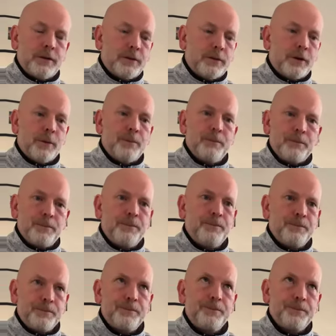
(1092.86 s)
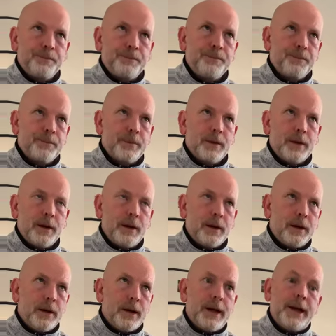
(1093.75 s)
some
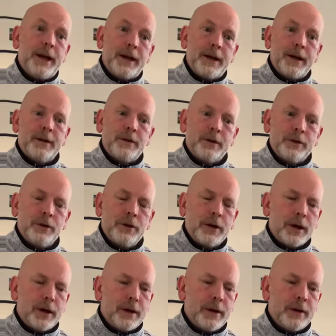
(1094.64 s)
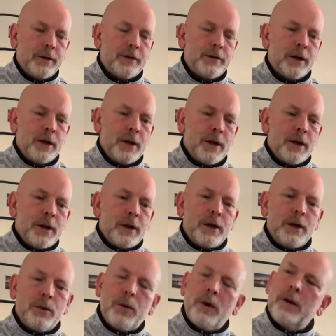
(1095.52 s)
area to look at is,
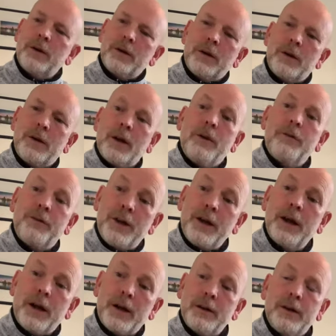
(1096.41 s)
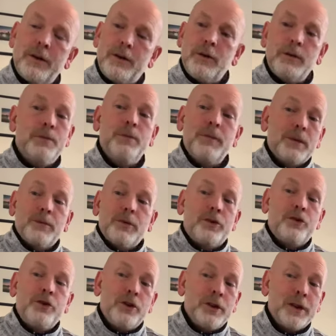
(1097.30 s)
you know, what have they had to do?
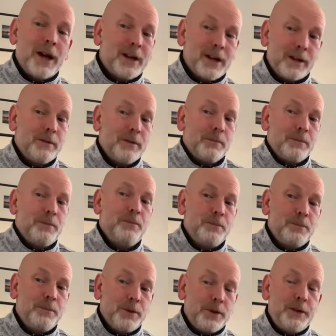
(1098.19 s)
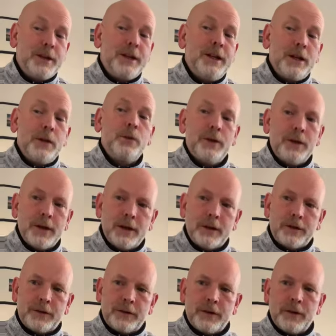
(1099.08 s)
Surely I can deal with
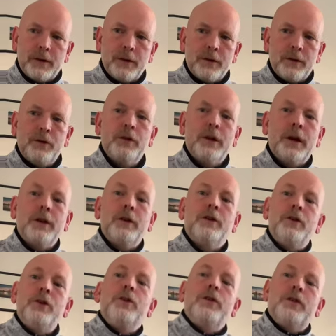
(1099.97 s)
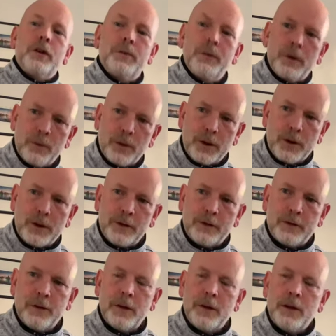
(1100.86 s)
this. Surely I can do something with this.